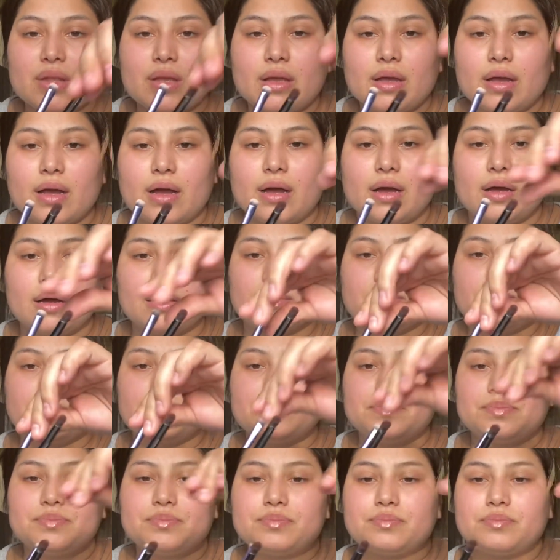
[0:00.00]

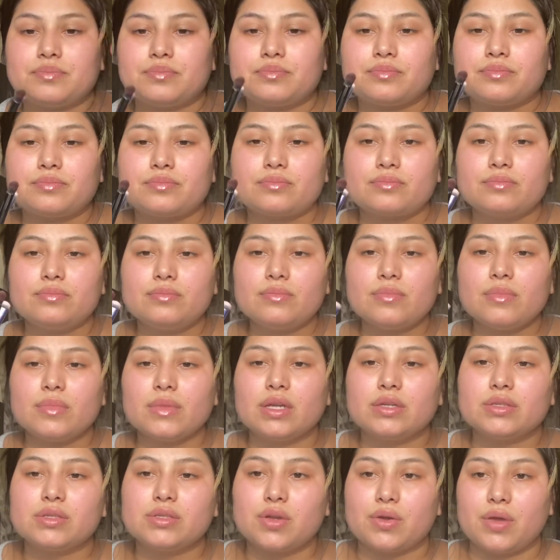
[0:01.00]

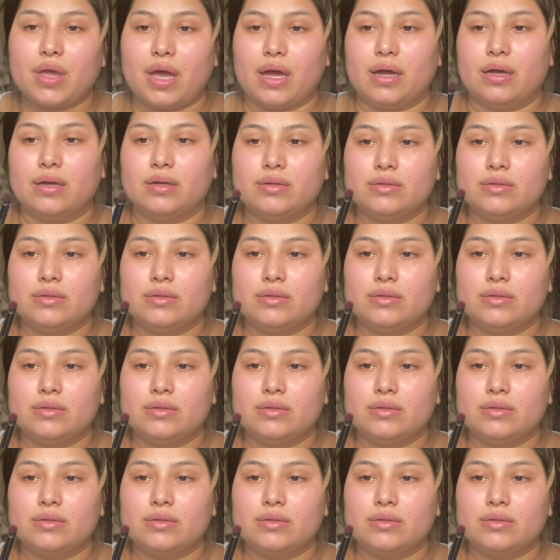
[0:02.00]
So yeah,